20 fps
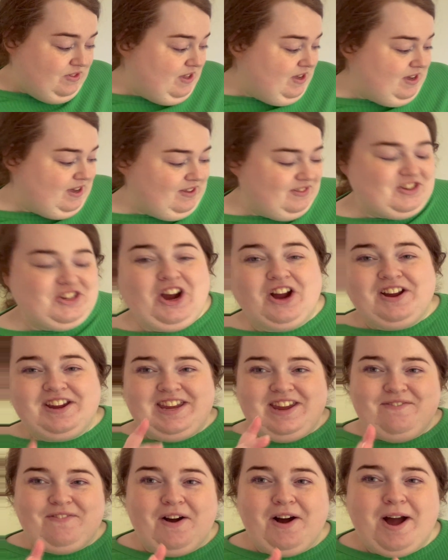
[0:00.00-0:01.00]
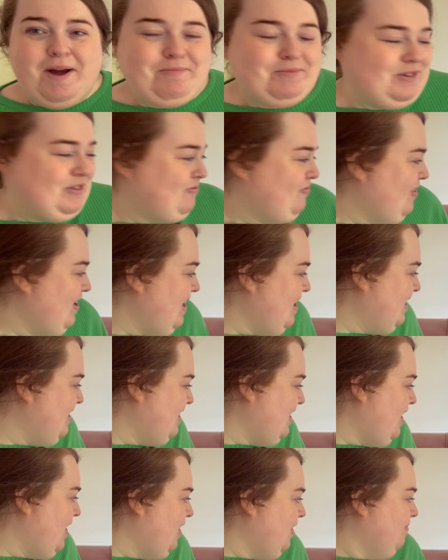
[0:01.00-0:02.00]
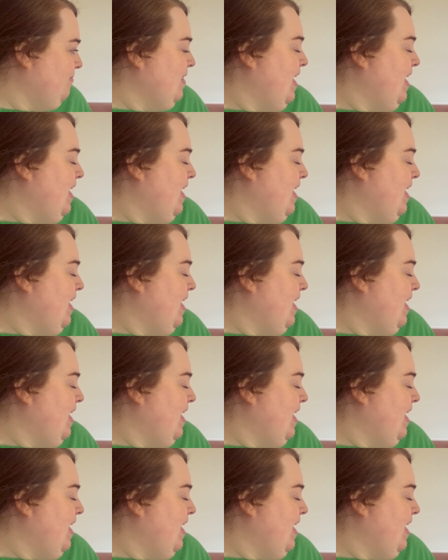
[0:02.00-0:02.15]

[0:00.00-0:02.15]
the chunky vibe, was really cute.